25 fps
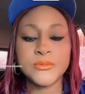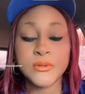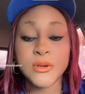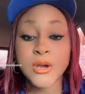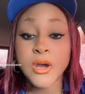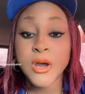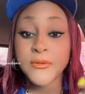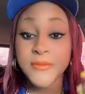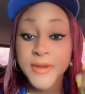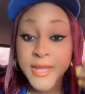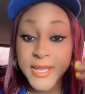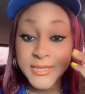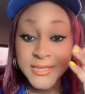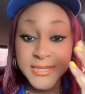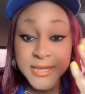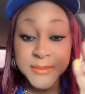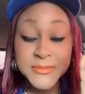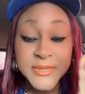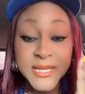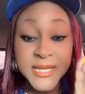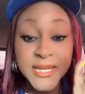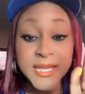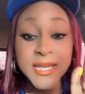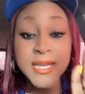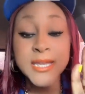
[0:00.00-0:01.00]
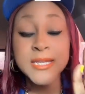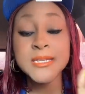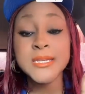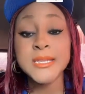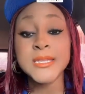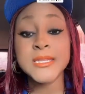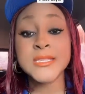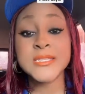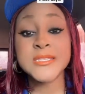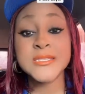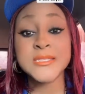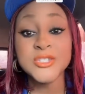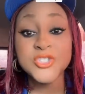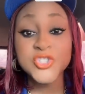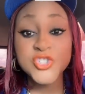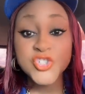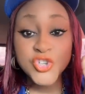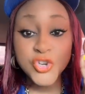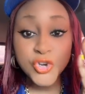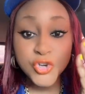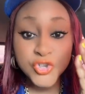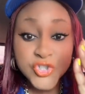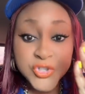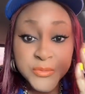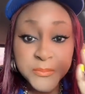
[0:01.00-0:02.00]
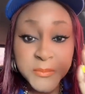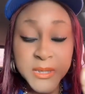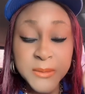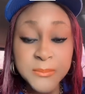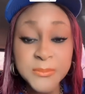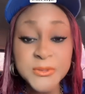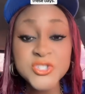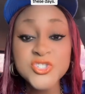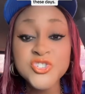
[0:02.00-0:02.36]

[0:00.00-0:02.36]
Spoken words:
All right, I'm dedicating this to church people,